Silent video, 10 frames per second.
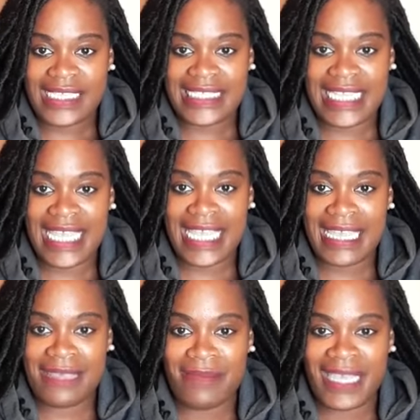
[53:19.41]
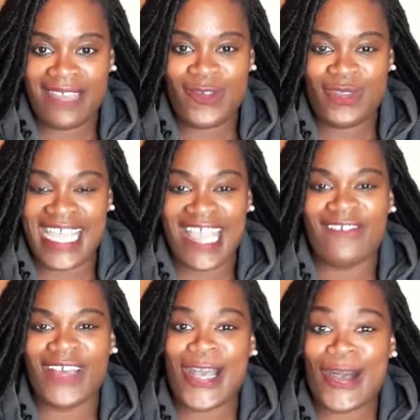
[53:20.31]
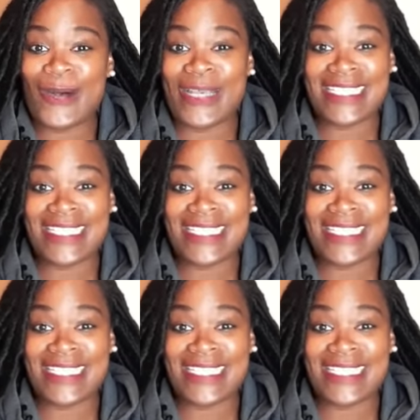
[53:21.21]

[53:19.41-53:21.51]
DM me if you think of a goal.